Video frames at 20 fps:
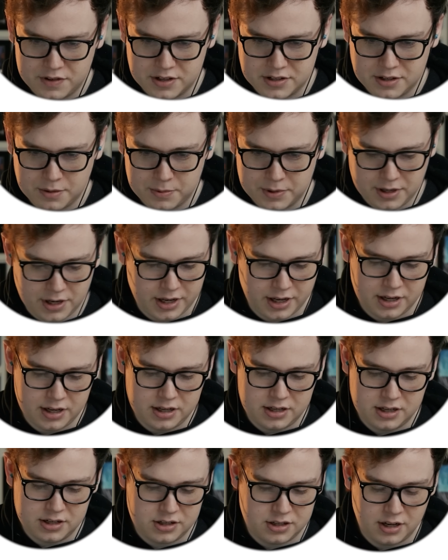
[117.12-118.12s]
if there's something like an
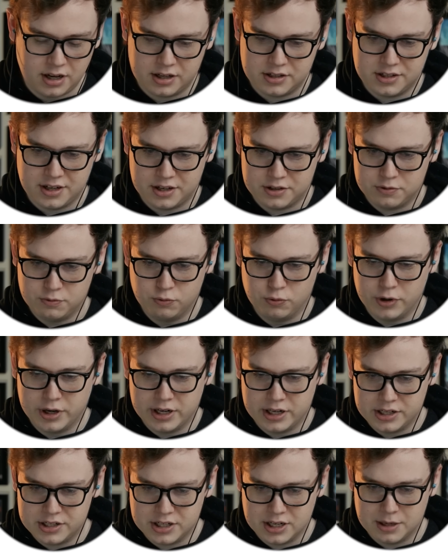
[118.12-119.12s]
Edition X S
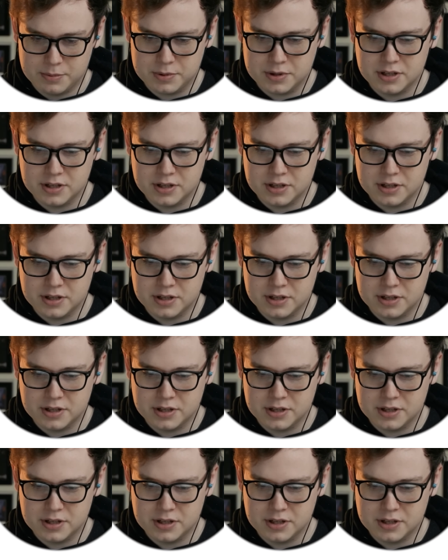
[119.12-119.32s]
really cheap,